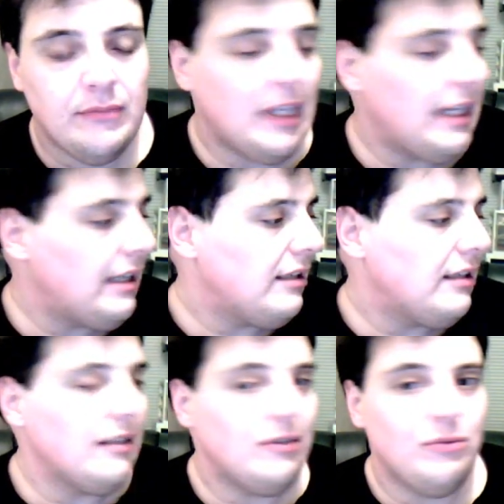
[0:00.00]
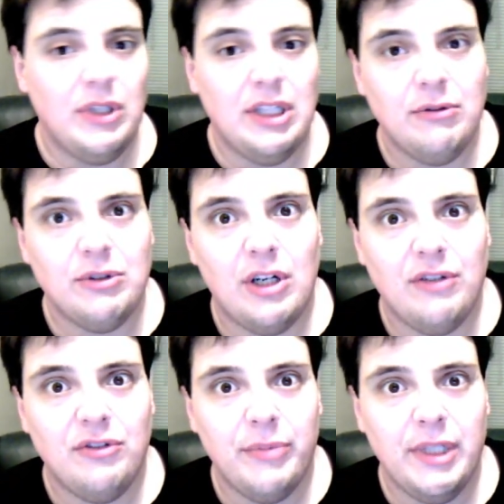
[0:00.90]
it's one that was
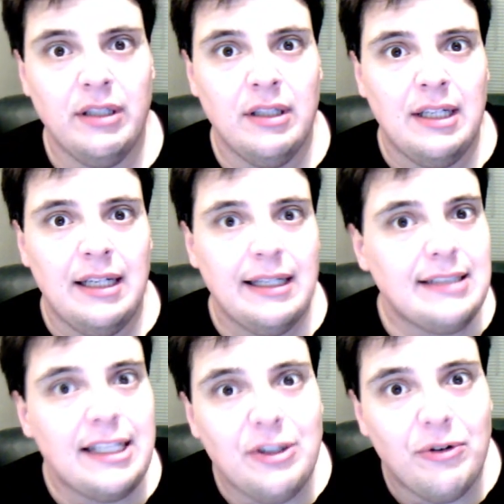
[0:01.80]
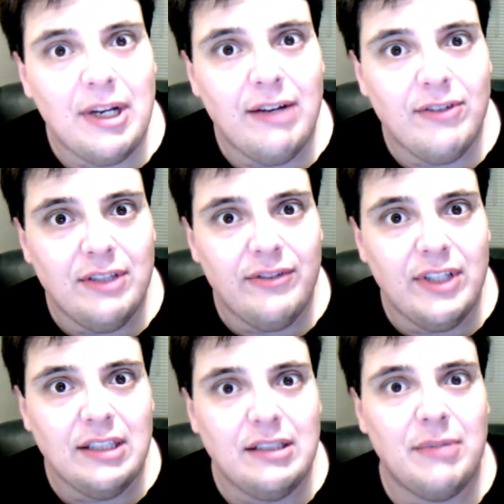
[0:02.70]
hard for me, because I don't have an
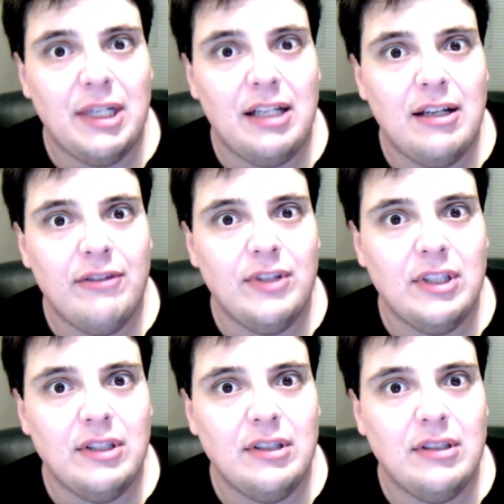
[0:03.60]
event in my life that